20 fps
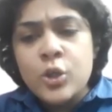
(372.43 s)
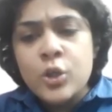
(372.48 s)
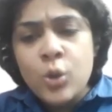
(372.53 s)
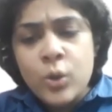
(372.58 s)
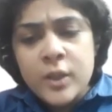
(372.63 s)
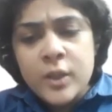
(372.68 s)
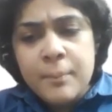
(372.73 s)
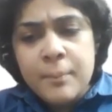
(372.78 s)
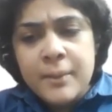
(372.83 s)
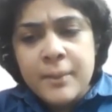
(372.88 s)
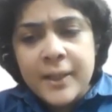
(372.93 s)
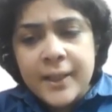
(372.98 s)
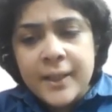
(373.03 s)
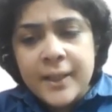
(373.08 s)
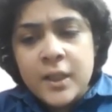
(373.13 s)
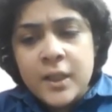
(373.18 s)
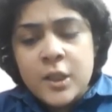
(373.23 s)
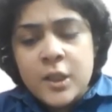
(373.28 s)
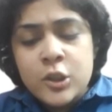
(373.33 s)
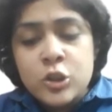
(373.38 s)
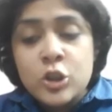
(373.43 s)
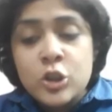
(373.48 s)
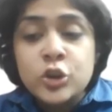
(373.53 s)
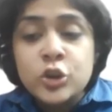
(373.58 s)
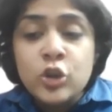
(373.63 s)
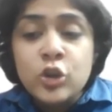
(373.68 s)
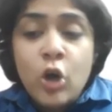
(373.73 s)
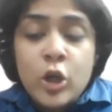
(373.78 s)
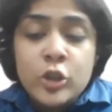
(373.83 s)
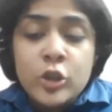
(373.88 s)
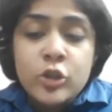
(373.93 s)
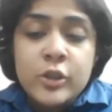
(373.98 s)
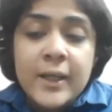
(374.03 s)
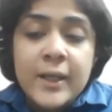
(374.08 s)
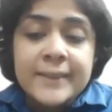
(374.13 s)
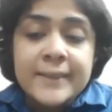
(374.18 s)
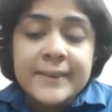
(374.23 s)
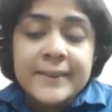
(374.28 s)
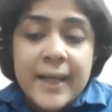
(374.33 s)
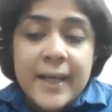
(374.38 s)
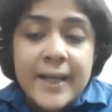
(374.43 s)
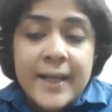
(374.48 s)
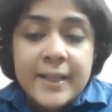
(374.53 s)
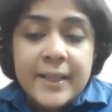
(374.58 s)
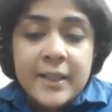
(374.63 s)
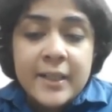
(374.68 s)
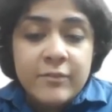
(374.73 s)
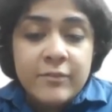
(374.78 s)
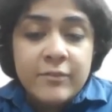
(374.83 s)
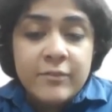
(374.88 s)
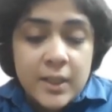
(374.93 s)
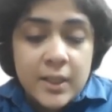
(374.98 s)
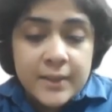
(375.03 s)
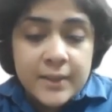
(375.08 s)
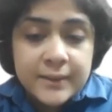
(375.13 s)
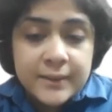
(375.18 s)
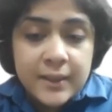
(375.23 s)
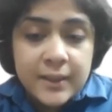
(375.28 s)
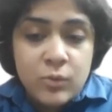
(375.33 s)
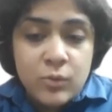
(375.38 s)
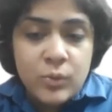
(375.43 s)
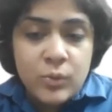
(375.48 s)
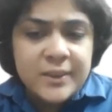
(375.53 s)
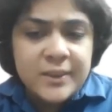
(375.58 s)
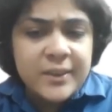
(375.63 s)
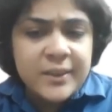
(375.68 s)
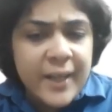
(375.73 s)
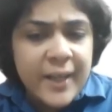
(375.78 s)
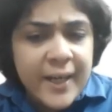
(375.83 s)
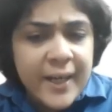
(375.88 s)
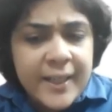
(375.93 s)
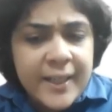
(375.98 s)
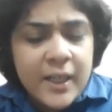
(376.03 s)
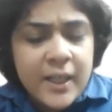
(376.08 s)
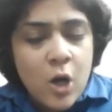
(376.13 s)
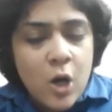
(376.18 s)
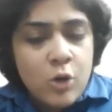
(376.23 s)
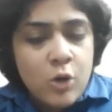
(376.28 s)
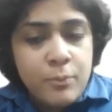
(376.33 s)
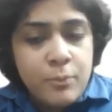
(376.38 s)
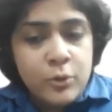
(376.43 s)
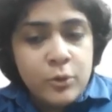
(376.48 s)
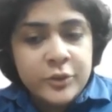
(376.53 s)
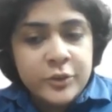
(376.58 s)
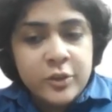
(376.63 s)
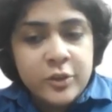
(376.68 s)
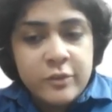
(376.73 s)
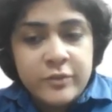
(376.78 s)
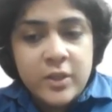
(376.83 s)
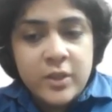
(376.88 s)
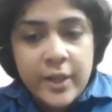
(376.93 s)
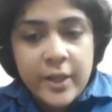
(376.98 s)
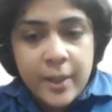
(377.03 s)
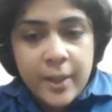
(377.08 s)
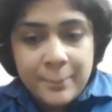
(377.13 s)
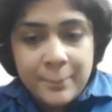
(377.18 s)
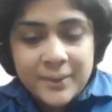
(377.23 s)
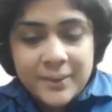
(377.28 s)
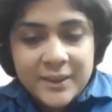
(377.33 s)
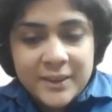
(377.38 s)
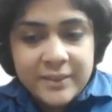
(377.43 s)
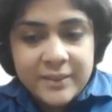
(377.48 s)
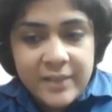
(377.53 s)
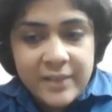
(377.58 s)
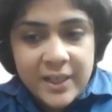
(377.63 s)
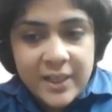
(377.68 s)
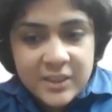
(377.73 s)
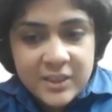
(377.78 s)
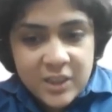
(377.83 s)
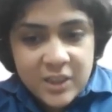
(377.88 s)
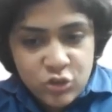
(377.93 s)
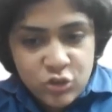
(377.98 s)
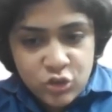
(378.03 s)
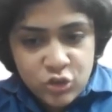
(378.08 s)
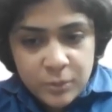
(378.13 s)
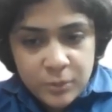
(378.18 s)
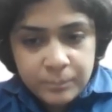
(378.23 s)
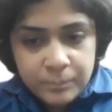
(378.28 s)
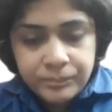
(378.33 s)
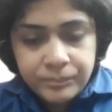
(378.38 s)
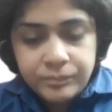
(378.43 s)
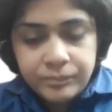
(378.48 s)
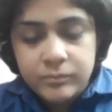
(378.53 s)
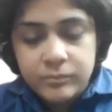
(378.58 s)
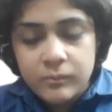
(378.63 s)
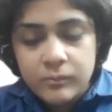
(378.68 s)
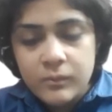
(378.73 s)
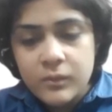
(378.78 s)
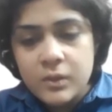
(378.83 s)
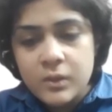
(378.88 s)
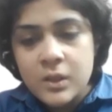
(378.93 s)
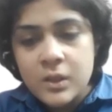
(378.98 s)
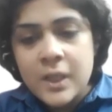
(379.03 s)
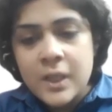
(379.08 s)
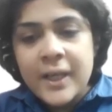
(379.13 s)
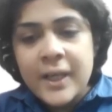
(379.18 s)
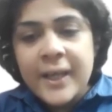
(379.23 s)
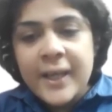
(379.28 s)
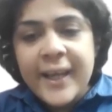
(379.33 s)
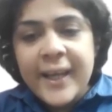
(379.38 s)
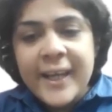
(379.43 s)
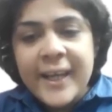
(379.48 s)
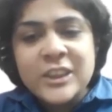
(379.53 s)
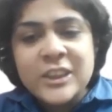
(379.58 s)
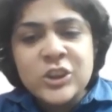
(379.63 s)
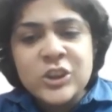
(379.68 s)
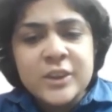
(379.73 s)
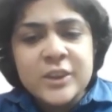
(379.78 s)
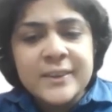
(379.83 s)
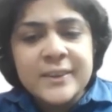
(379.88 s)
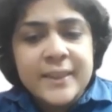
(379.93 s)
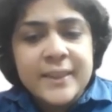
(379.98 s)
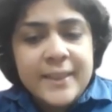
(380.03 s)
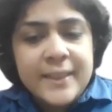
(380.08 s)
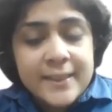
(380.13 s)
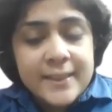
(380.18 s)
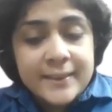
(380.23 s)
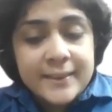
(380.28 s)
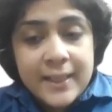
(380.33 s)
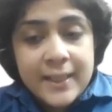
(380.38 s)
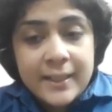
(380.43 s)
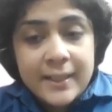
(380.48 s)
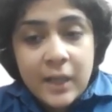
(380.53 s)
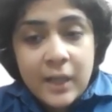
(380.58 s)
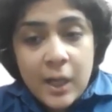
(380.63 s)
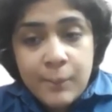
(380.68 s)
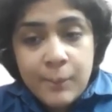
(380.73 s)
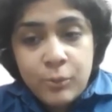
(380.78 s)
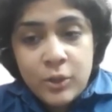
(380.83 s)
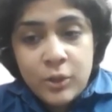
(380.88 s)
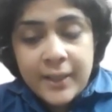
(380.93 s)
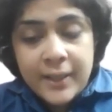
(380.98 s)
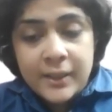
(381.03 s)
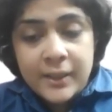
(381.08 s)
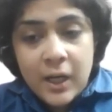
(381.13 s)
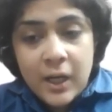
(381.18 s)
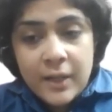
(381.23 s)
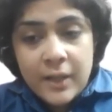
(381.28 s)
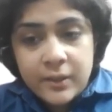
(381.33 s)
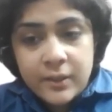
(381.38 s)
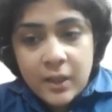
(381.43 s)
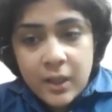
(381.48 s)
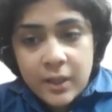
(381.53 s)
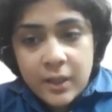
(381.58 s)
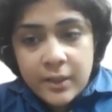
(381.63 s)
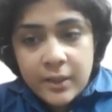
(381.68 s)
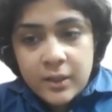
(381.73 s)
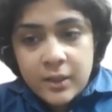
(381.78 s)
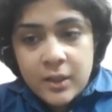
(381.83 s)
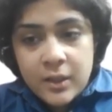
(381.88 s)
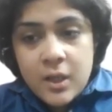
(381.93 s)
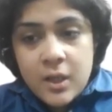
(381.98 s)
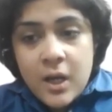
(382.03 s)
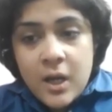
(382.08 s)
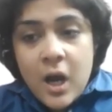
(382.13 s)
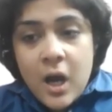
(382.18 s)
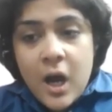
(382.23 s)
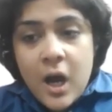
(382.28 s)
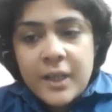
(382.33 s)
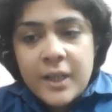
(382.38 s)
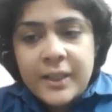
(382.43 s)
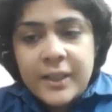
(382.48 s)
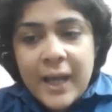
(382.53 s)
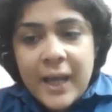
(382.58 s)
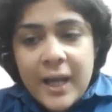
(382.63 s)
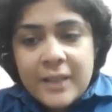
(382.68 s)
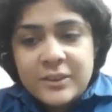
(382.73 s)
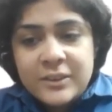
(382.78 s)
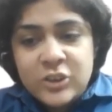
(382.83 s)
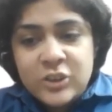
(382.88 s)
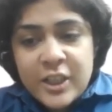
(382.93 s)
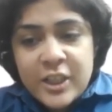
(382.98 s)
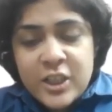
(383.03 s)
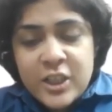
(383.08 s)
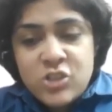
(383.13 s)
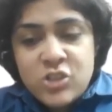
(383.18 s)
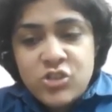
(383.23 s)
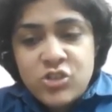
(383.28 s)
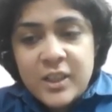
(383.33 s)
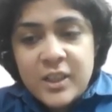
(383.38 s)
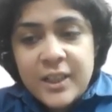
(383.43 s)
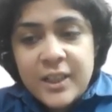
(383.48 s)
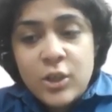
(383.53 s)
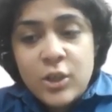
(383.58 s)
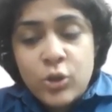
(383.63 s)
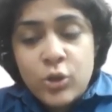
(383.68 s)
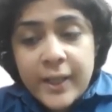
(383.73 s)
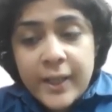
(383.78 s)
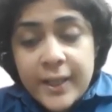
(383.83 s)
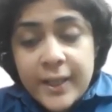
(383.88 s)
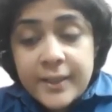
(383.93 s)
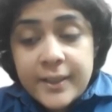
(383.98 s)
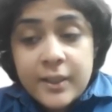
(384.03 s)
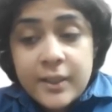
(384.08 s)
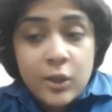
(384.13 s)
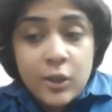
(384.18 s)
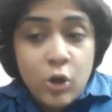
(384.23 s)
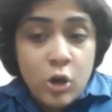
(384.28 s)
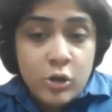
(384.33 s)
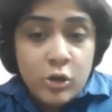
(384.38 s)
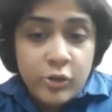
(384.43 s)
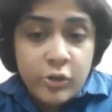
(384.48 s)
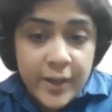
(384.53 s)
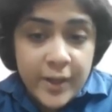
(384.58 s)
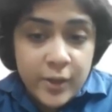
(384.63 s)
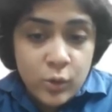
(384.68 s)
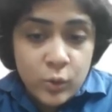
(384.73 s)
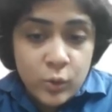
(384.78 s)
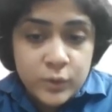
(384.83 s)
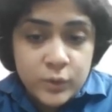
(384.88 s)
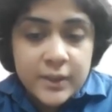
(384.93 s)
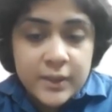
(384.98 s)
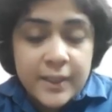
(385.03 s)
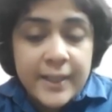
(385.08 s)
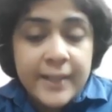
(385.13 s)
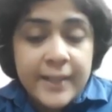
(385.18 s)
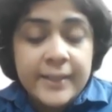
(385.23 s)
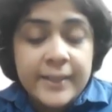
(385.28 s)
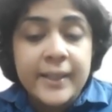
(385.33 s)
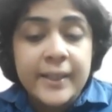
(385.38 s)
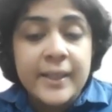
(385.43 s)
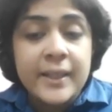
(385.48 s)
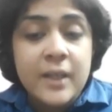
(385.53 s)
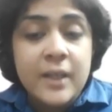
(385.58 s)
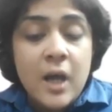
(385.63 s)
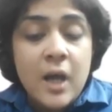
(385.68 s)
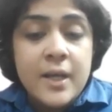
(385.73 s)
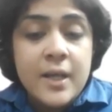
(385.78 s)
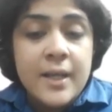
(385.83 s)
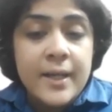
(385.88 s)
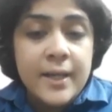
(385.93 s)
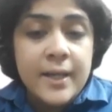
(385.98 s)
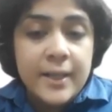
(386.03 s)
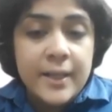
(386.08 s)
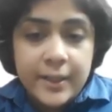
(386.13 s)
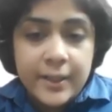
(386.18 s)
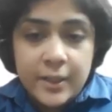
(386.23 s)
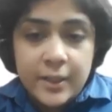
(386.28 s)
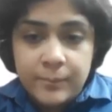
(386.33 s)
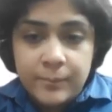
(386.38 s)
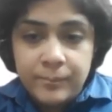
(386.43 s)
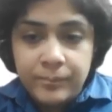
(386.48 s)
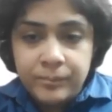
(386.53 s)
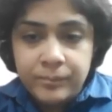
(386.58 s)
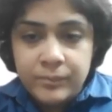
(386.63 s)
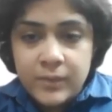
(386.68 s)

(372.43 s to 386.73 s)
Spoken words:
Notably, the Shortogai site in Afghanistan was a trading outpost of the Harappan civilization. Ancient cities like Kabul and Kandahar are strategically located along trade routes connecting Iran and India.